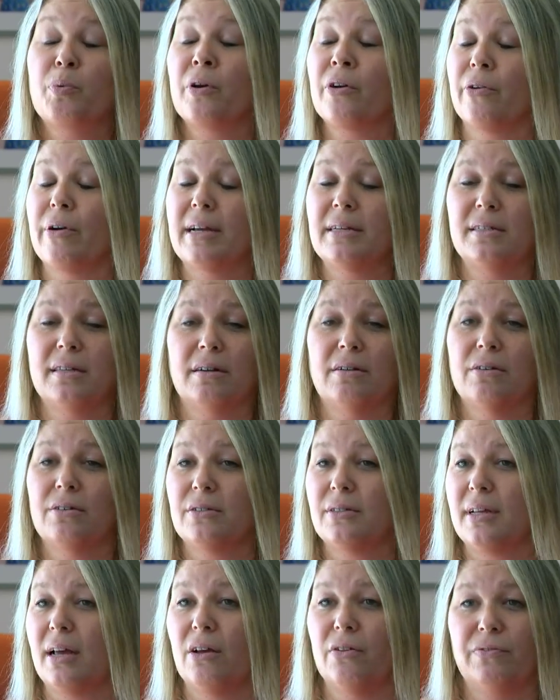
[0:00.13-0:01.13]
progressing
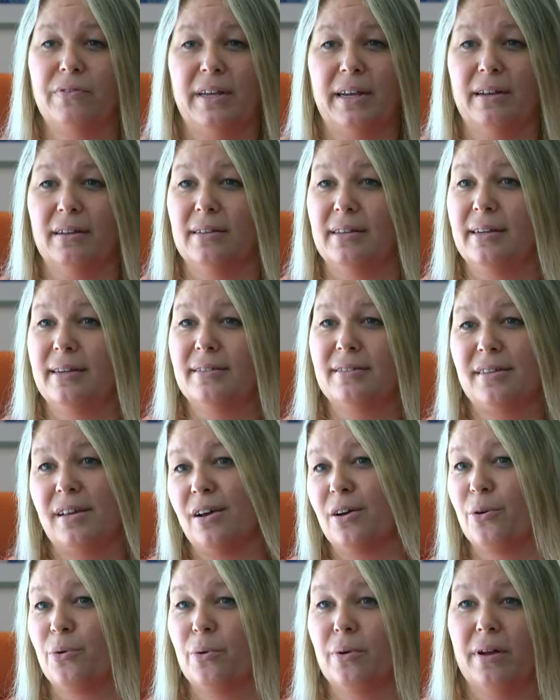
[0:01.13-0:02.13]
herself daily,
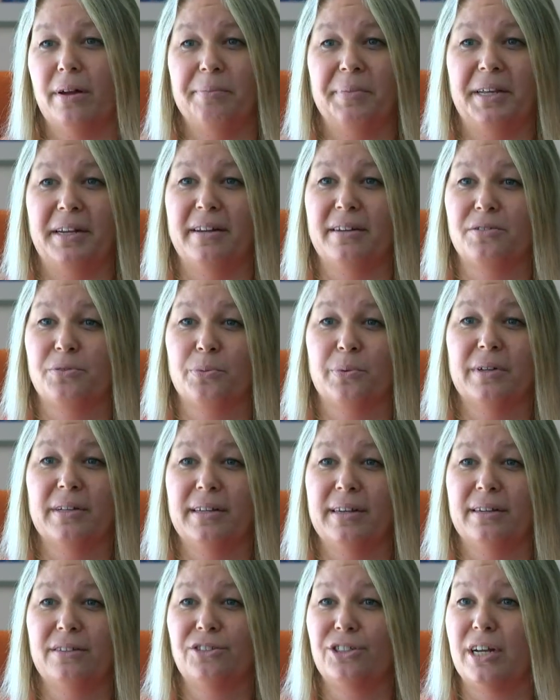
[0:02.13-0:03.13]
so I mean, it's
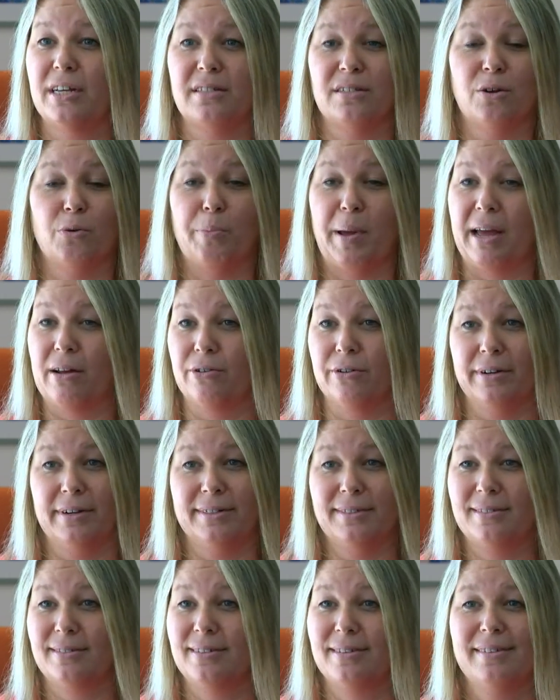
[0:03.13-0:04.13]
really, she has no
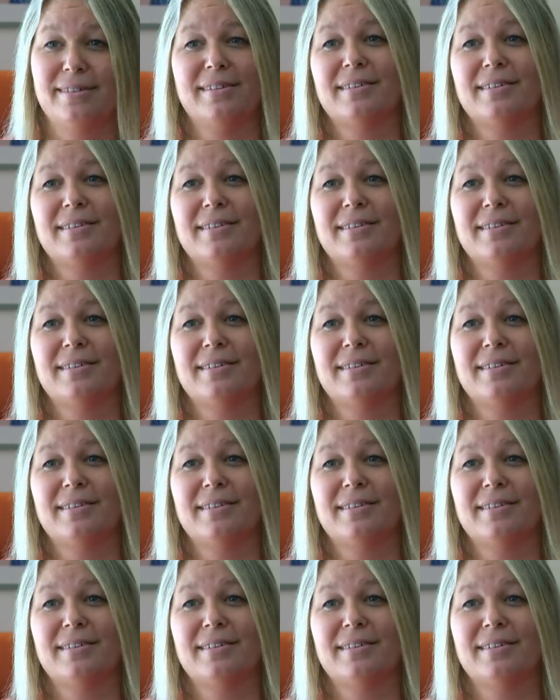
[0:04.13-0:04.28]
boundaries.